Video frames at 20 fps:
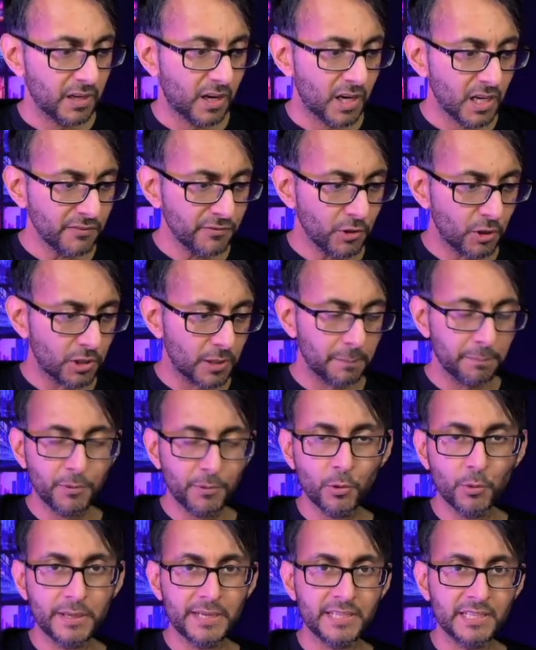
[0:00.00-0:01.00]
I've gone and
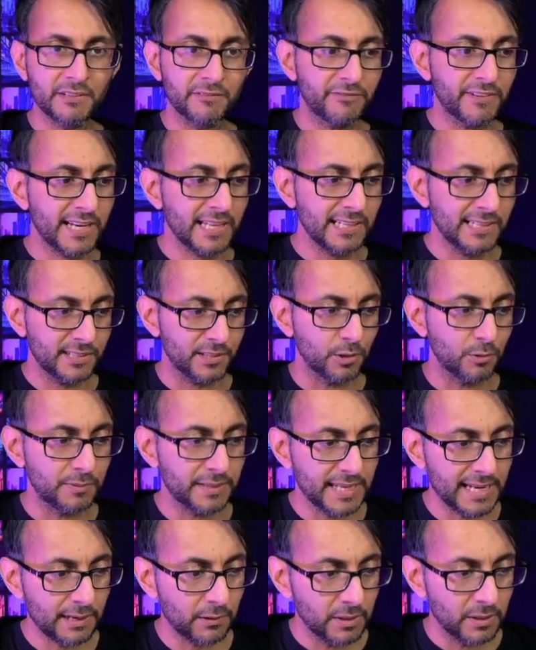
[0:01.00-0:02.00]
put in a value.
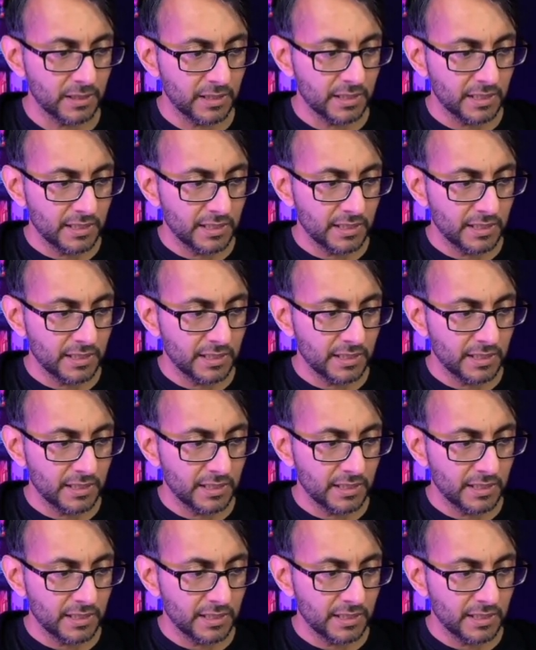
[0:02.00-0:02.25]
Now,